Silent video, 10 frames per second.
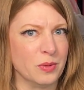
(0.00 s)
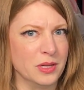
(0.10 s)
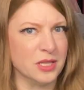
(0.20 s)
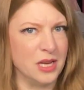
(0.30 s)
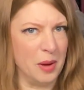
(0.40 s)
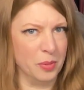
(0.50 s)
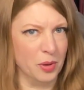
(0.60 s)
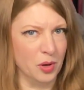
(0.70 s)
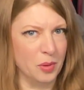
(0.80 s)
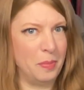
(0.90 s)
Red
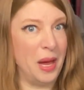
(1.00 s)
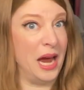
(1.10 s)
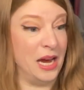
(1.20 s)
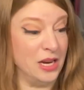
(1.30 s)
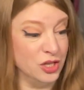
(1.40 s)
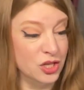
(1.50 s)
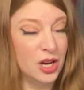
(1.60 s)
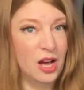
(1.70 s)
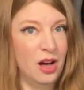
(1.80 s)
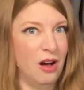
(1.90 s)
Snapper page
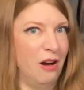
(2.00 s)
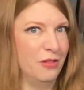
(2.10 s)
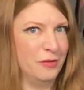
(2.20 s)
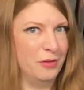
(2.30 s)
on the